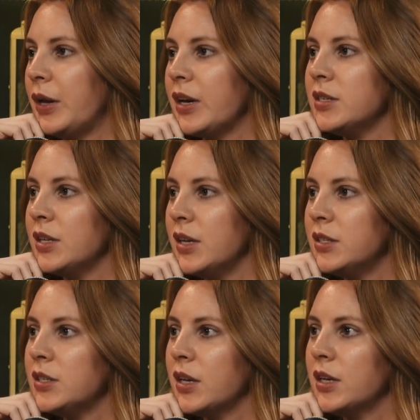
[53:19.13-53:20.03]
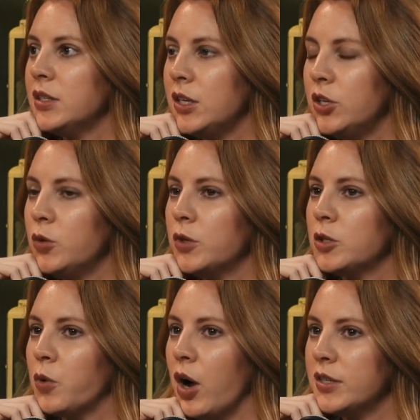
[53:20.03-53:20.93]
because it's a
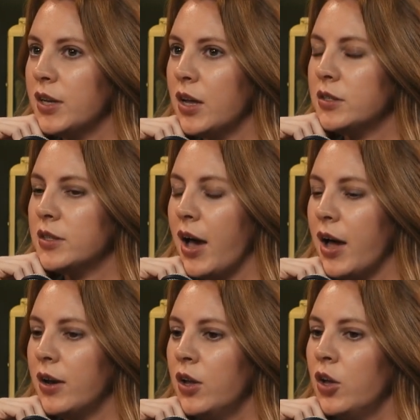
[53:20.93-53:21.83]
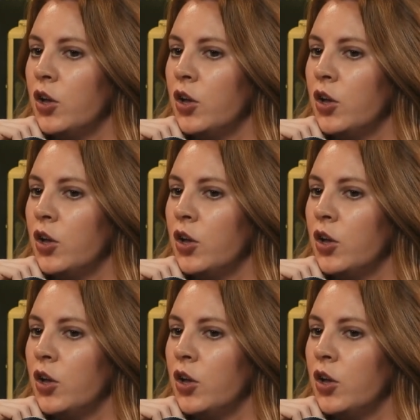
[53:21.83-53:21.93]
continuous process that